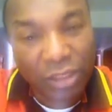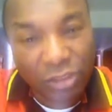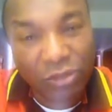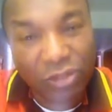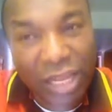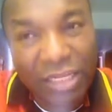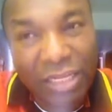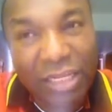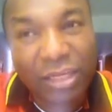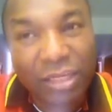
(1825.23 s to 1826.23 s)
Just like
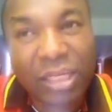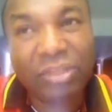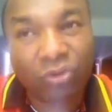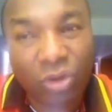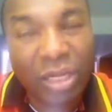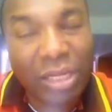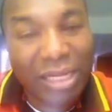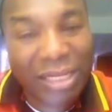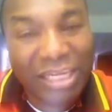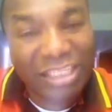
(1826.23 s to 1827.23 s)
the tree
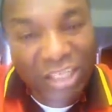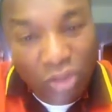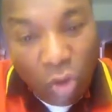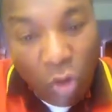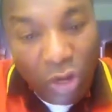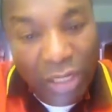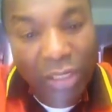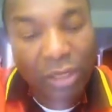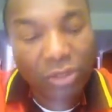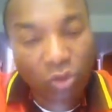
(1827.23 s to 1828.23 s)
needs the
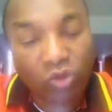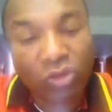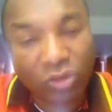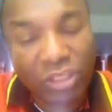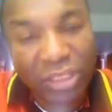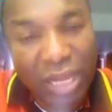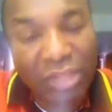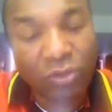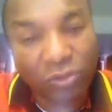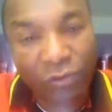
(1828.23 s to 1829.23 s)
soil to succeed
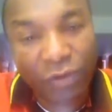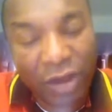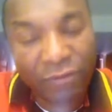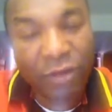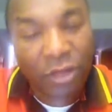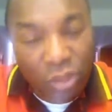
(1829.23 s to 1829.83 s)
and to survive.